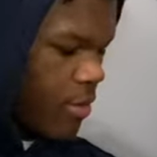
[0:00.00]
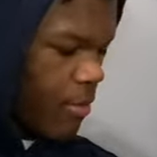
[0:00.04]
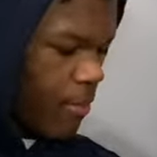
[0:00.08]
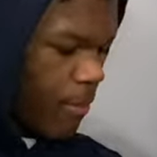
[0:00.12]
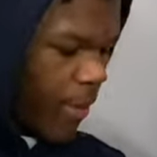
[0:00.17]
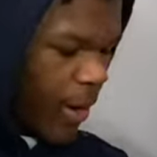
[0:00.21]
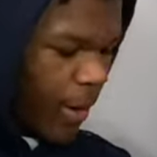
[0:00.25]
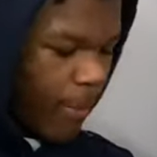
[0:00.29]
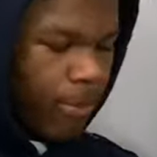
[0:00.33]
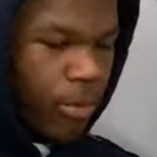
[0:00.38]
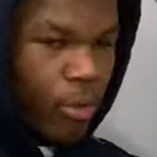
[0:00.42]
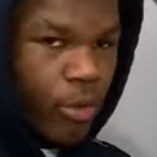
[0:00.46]

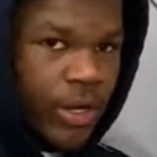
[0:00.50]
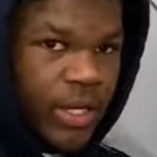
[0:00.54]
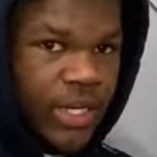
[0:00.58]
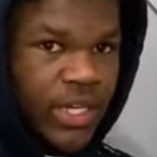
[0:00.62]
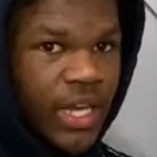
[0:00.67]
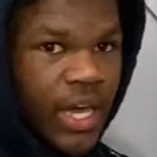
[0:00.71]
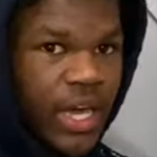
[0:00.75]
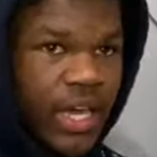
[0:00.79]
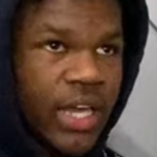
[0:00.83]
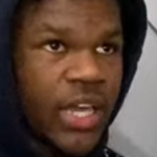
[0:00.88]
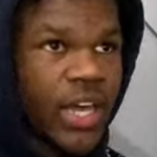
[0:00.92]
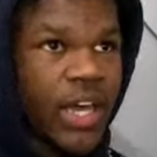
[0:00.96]
My boy
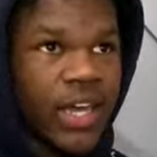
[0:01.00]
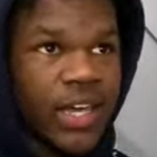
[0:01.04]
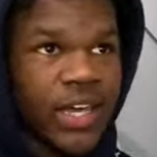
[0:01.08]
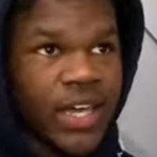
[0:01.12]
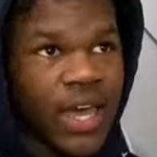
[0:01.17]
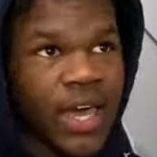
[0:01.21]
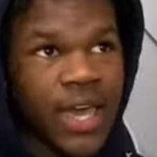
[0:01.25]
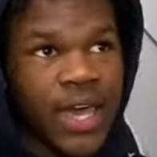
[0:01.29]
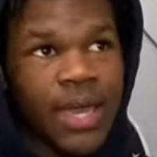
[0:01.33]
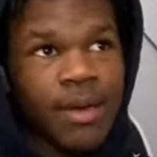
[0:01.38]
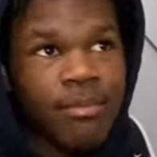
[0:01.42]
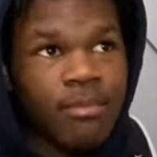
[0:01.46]
KK
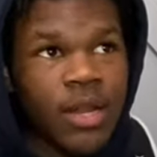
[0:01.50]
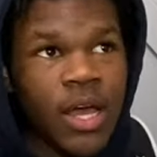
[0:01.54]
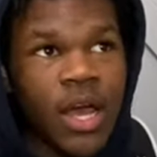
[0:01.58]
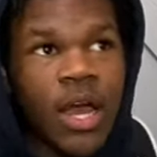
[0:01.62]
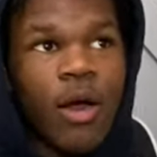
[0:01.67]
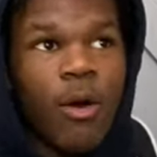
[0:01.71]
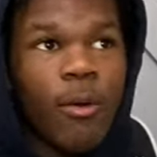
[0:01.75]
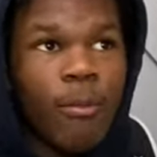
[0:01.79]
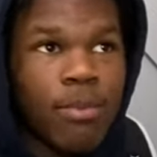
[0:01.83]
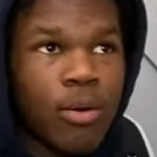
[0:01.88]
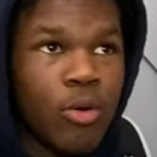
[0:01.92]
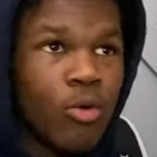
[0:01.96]
came
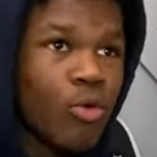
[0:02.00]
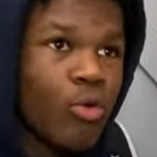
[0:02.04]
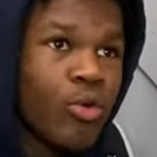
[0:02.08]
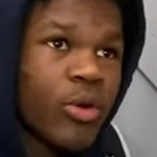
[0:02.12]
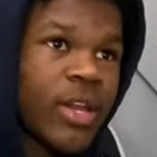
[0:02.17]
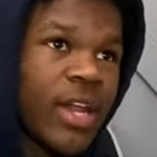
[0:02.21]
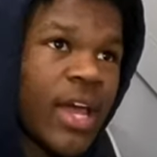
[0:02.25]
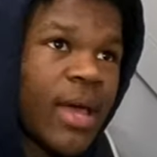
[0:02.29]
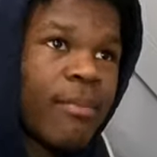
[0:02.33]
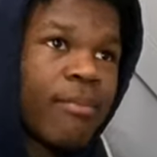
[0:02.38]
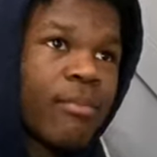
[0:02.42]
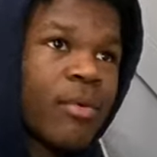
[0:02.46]
down, pulled
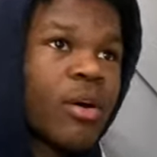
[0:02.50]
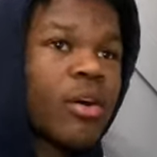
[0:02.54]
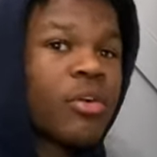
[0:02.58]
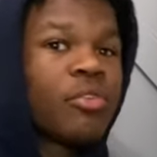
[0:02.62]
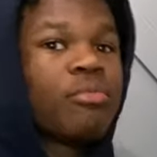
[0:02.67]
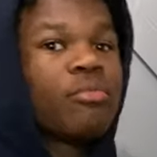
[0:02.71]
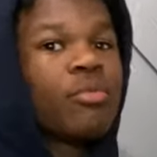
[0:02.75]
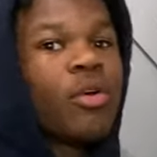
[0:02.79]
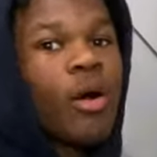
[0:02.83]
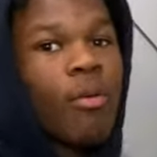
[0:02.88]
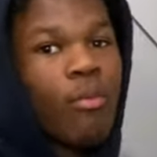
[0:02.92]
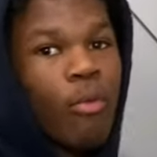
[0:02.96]
that mug
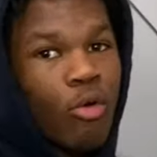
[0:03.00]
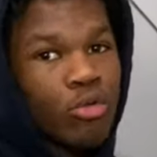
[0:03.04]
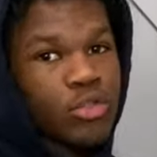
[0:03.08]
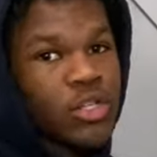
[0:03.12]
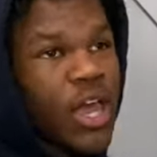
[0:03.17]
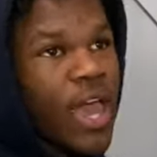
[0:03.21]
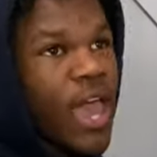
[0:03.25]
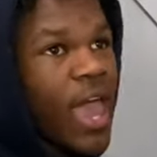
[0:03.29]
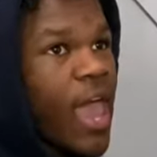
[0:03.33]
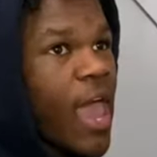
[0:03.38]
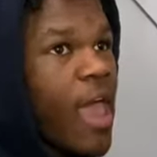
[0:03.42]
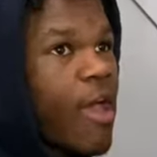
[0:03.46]
from almost
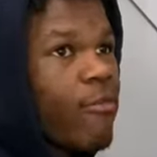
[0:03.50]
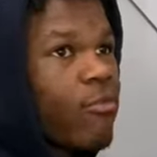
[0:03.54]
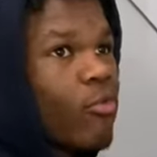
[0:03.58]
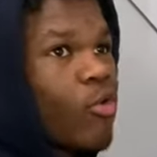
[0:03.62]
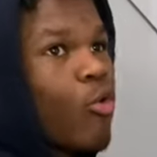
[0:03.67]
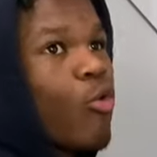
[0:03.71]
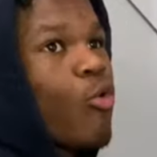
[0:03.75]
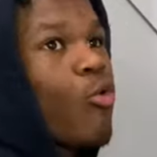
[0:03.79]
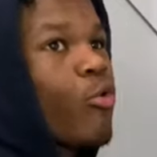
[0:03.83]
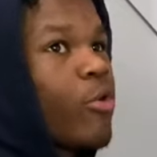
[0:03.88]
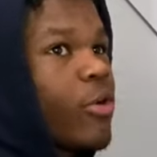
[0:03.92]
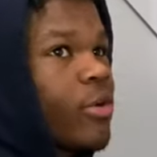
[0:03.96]
half
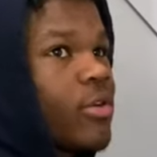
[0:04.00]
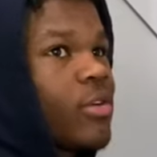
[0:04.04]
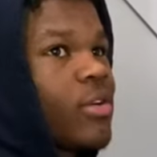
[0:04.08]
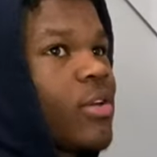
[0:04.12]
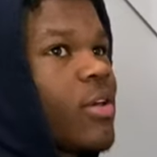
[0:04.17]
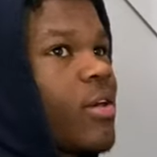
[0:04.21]
court.